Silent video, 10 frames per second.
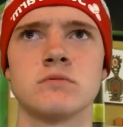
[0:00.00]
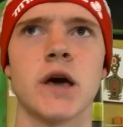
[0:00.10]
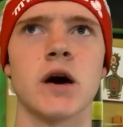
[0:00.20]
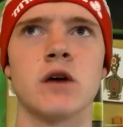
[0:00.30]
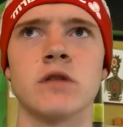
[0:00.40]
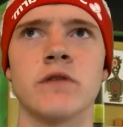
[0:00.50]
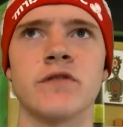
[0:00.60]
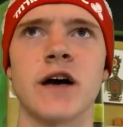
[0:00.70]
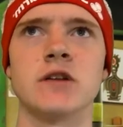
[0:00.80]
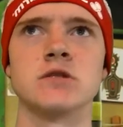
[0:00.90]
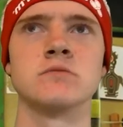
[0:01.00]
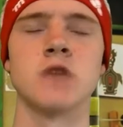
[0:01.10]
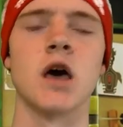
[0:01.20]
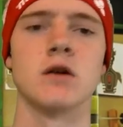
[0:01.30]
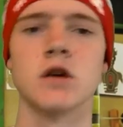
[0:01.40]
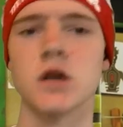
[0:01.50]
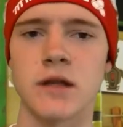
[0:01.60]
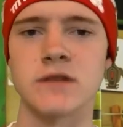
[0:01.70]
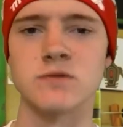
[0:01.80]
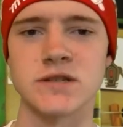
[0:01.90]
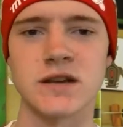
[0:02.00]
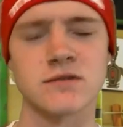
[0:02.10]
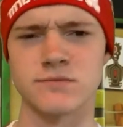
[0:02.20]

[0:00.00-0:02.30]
yeah, 111,000. Yeah, that's what it's